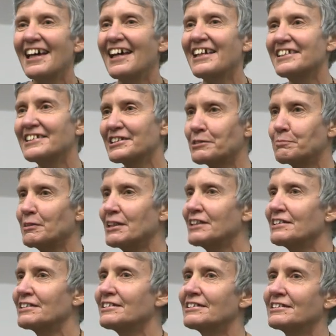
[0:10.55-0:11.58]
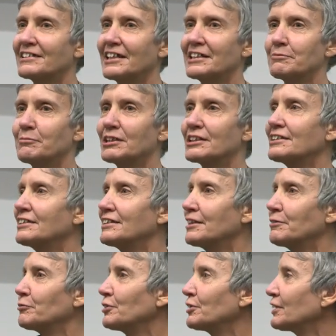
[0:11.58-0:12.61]
and it's been the Sustainability
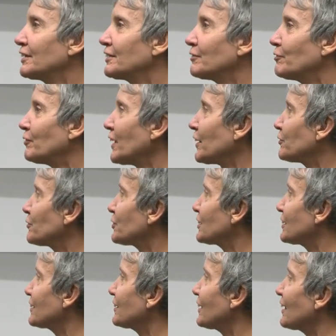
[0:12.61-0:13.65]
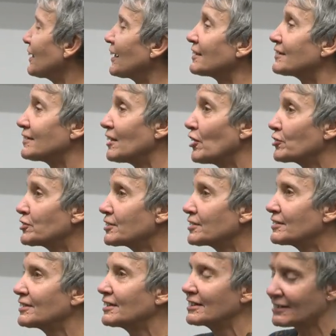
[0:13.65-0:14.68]
Network in the Faculty that has
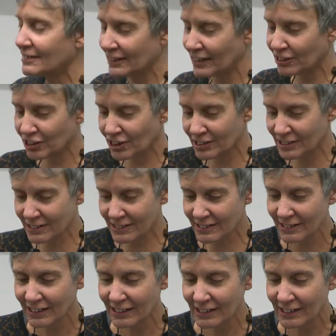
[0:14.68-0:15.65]
hosted these lectures.